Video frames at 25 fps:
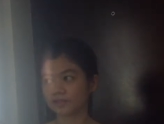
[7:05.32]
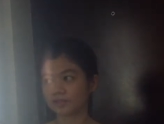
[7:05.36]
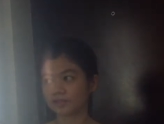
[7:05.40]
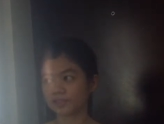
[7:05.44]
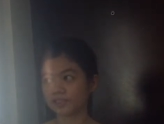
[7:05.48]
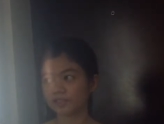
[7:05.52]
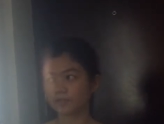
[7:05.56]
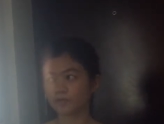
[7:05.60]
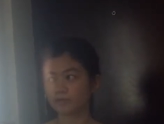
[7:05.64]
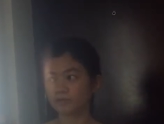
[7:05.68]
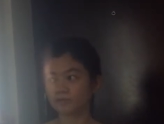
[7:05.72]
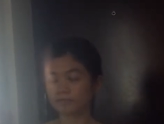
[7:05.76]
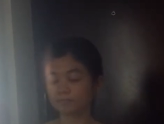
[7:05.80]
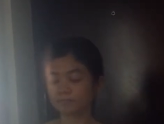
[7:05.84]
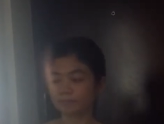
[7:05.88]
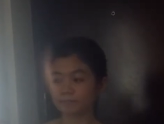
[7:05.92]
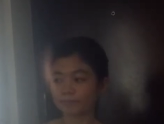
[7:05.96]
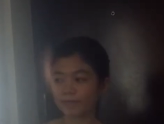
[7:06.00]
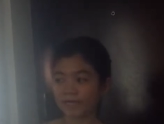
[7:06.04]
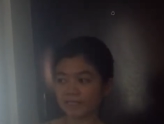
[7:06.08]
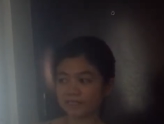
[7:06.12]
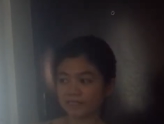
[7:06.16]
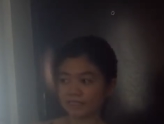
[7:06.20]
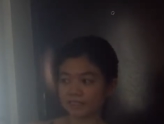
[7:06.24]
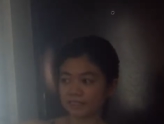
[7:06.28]
Yan yung
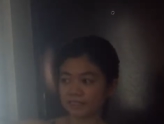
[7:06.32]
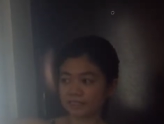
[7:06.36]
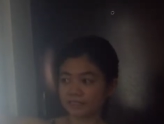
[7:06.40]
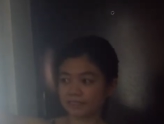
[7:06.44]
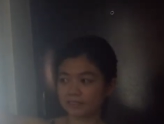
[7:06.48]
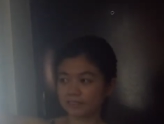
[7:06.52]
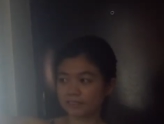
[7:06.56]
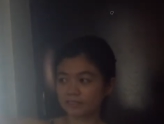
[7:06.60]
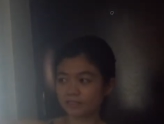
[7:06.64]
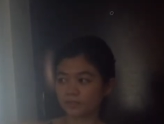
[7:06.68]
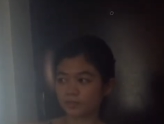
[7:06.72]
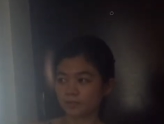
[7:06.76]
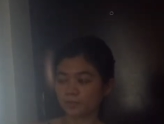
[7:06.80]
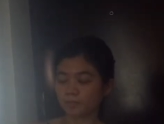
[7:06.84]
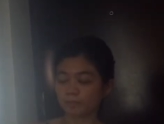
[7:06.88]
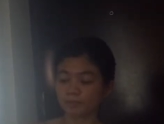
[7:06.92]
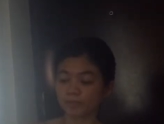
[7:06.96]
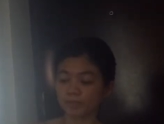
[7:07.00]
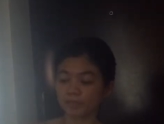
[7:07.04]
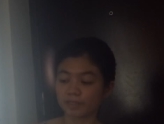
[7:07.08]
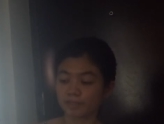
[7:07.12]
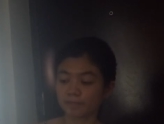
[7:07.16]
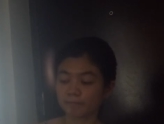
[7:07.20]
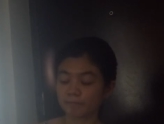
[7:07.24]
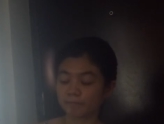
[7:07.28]
brighten na niya.
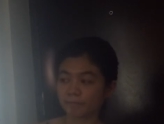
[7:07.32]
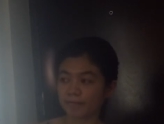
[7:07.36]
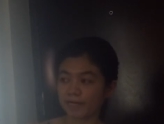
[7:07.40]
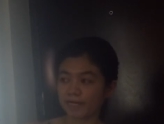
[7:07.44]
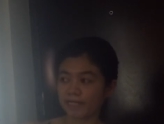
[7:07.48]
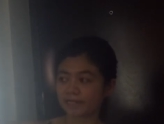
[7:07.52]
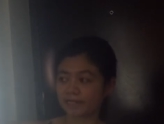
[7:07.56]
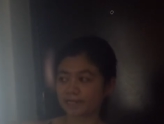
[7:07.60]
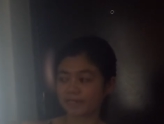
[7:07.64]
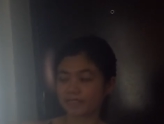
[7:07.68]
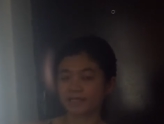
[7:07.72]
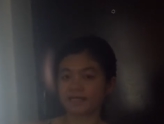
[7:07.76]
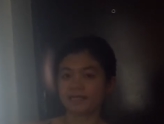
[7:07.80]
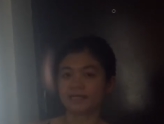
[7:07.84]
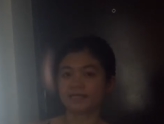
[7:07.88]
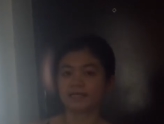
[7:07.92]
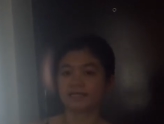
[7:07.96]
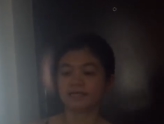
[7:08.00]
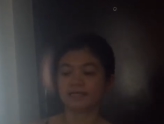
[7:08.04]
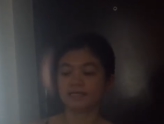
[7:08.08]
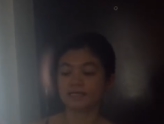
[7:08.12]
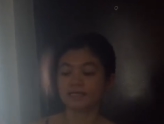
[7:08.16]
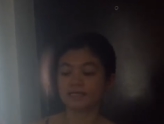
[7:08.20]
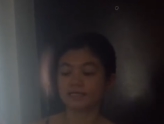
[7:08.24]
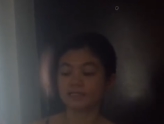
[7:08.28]
Super bright na.
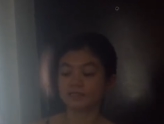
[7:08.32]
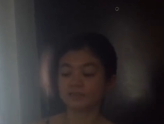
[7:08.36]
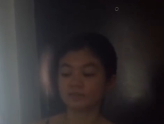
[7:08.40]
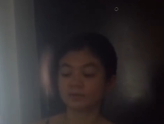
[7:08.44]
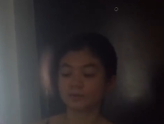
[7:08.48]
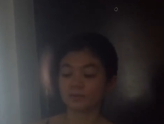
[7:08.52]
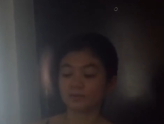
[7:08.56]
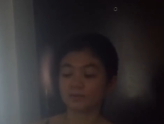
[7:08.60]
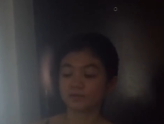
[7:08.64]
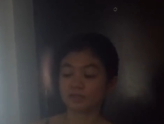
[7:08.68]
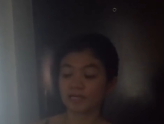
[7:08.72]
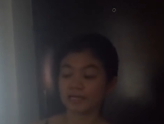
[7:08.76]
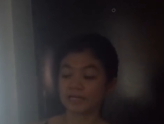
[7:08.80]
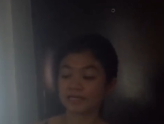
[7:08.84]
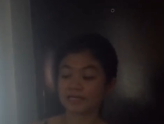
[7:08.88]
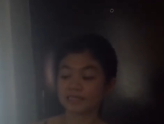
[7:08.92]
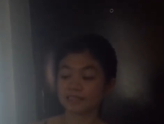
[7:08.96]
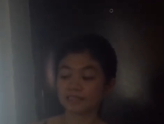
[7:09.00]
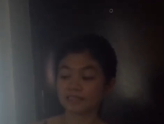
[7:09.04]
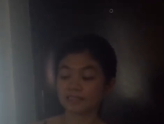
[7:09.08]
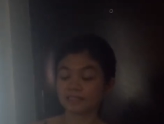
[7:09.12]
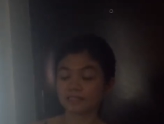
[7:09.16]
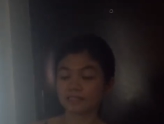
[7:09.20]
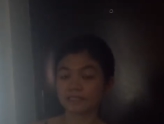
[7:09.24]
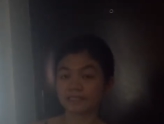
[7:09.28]
So, try
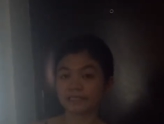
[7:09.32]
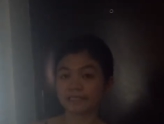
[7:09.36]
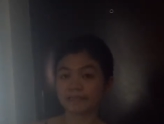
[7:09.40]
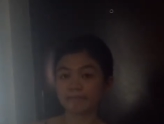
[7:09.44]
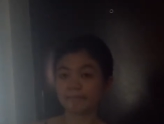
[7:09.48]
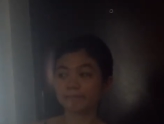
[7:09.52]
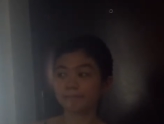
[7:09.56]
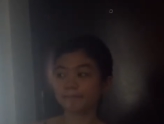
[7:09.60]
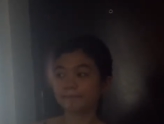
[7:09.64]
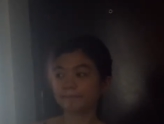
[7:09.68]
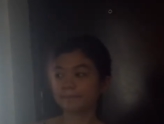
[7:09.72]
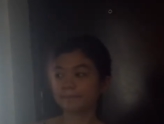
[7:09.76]
natin i-dim.